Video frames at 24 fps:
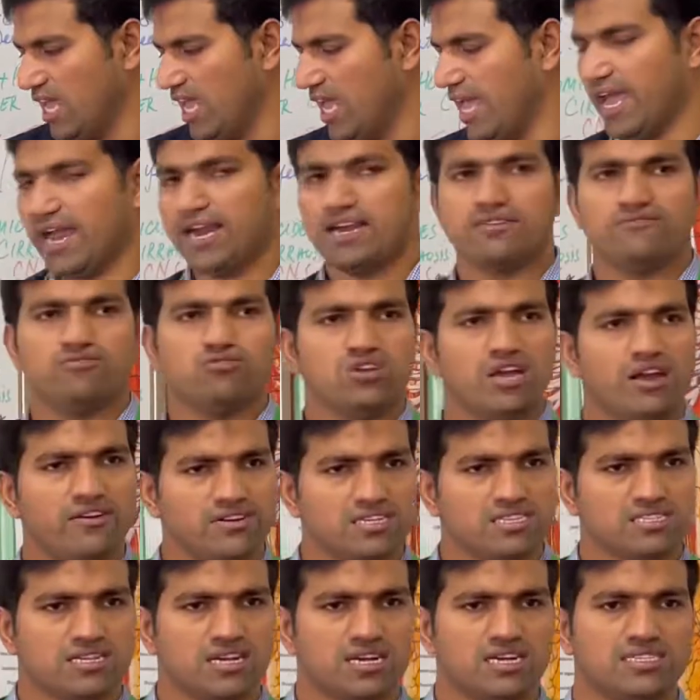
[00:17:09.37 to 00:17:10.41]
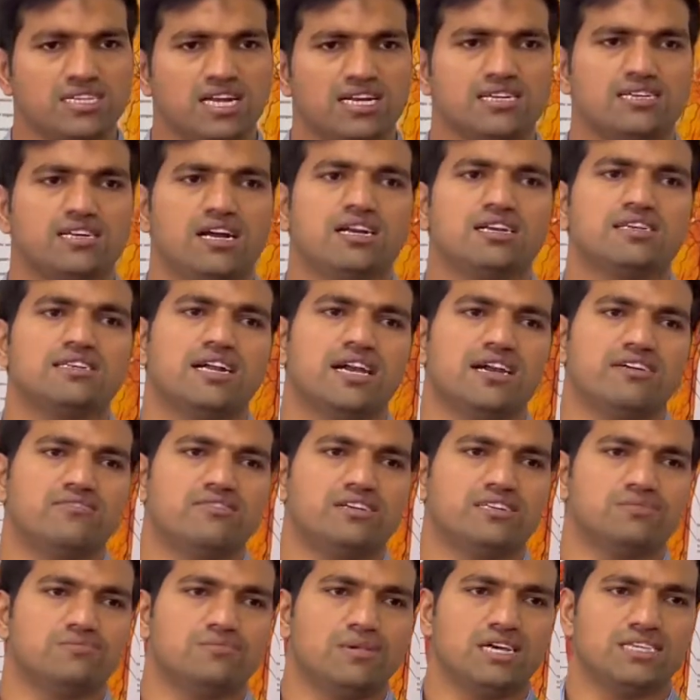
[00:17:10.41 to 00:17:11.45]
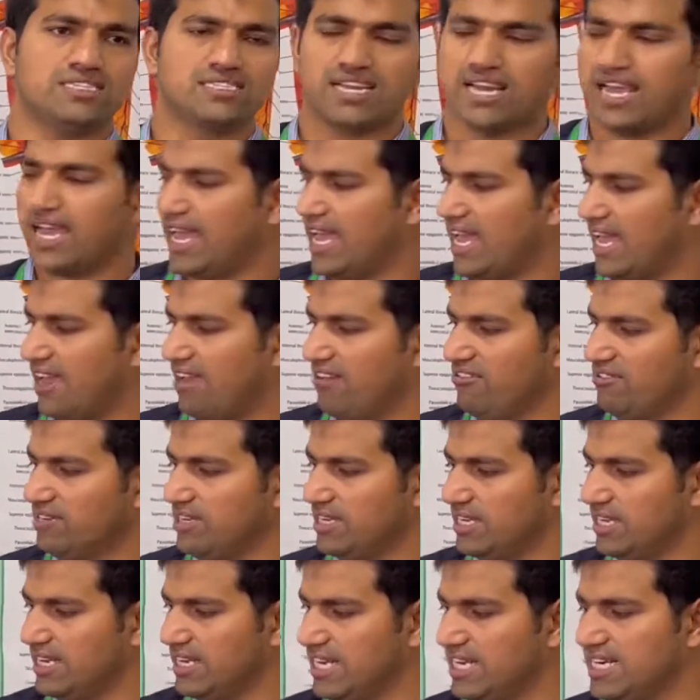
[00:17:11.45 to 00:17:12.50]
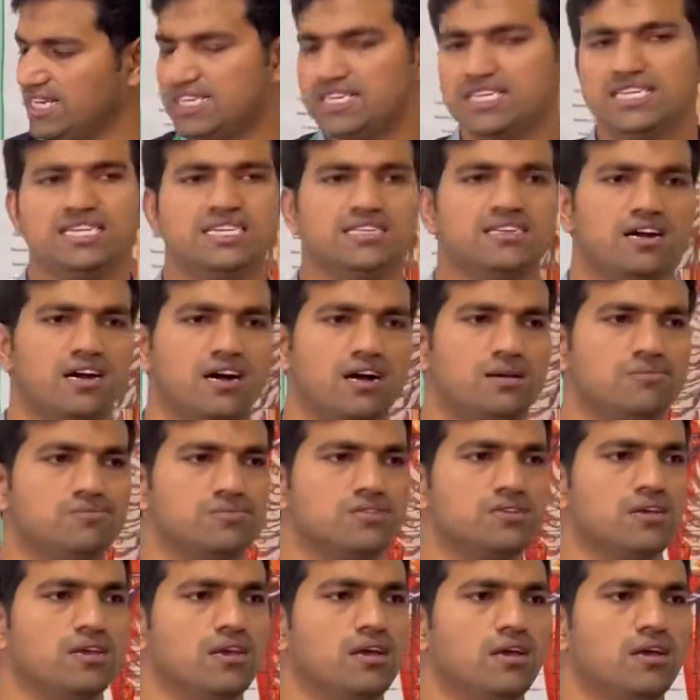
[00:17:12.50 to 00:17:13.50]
And we have discussed that drunk drivers must have 80 grams